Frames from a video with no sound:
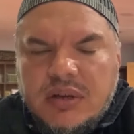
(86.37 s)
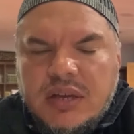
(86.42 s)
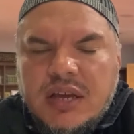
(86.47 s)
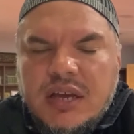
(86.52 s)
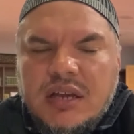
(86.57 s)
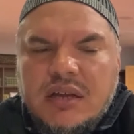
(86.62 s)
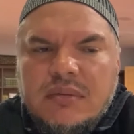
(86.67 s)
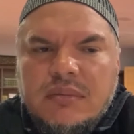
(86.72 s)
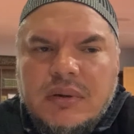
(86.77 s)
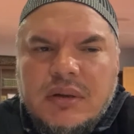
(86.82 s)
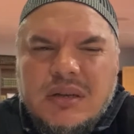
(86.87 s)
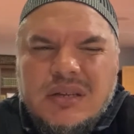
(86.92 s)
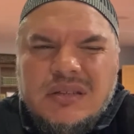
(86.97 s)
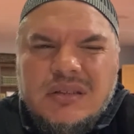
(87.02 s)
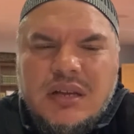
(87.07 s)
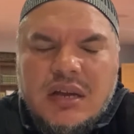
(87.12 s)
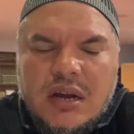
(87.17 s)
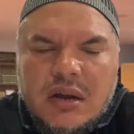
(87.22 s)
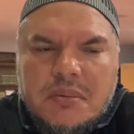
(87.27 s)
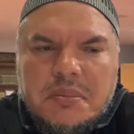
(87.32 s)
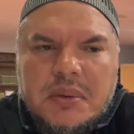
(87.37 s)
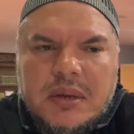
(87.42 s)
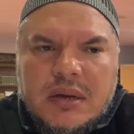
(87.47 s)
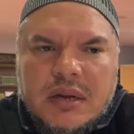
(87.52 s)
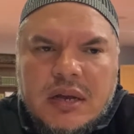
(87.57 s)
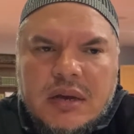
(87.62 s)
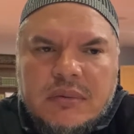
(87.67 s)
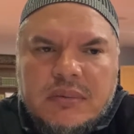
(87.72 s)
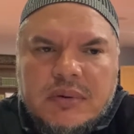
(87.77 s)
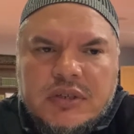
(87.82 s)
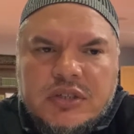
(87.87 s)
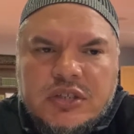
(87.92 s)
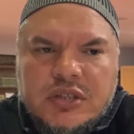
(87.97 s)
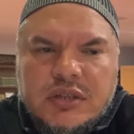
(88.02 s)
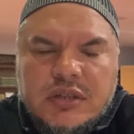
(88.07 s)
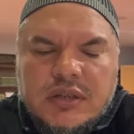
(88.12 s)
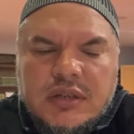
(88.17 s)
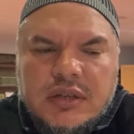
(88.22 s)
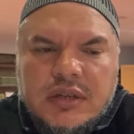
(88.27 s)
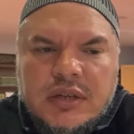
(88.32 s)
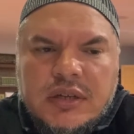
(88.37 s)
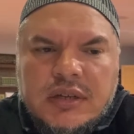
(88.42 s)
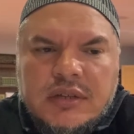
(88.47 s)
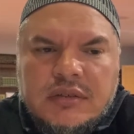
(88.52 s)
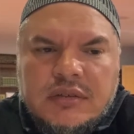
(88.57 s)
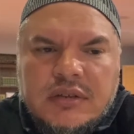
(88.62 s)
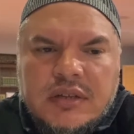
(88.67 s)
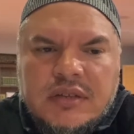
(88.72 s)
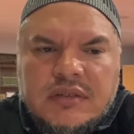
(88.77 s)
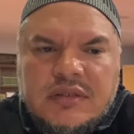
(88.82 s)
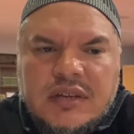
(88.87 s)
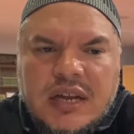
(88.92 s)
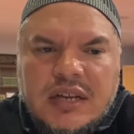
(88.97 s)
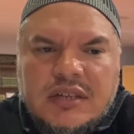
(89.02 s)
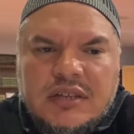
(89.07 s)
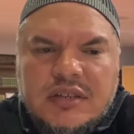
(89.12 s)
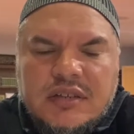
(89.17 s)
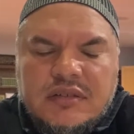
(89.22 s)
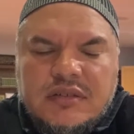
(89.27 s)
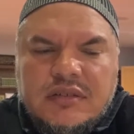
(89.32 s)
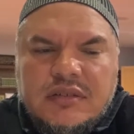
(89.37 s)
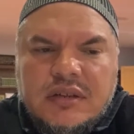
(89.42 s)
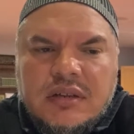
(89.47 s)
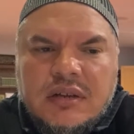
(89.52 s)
Hikmah in the Arabic language is not just